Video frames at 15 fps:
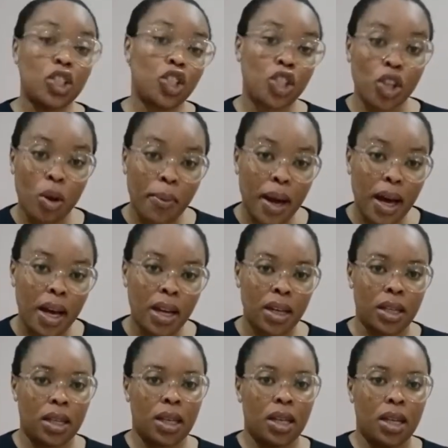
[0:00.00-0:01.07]
Chioma,
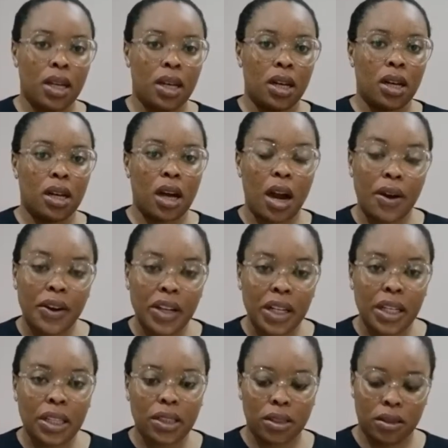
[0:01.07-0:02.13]

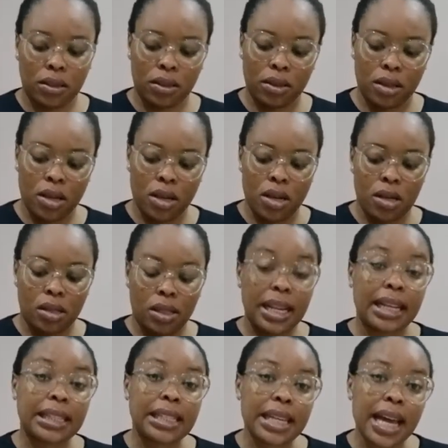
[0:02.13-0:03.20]
Caroline,
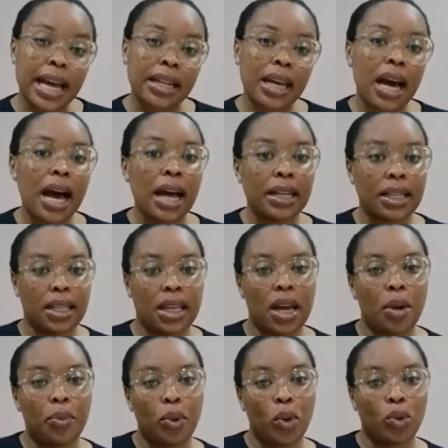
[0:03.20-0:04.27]
Tatiana, and
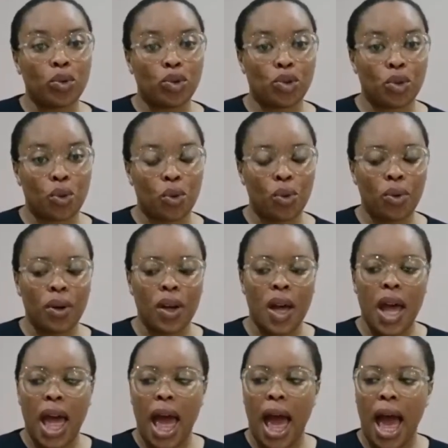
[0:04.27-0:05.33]
Iyabo Joe.
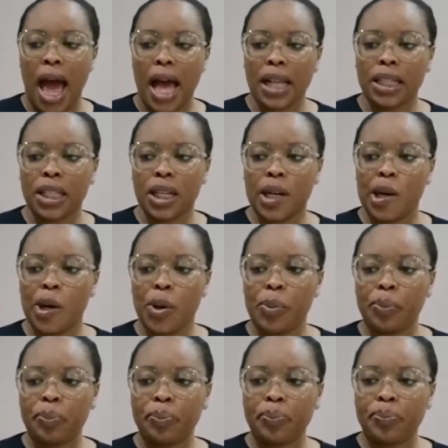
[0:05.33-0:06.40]
And
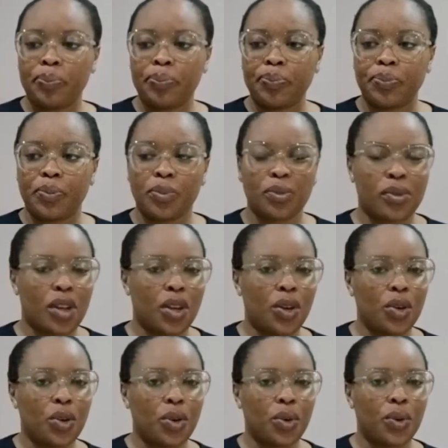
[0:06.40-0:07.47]

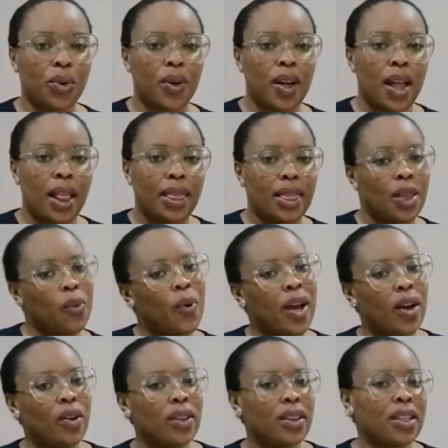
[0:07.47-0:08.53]
they
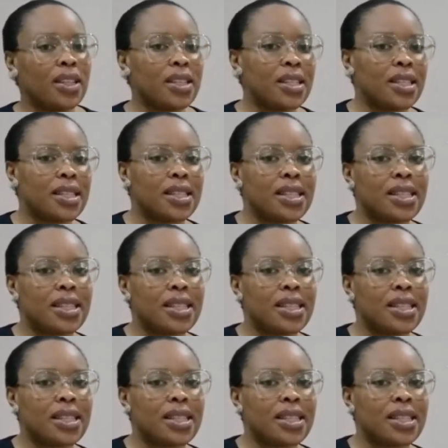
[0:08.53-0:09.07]
went on this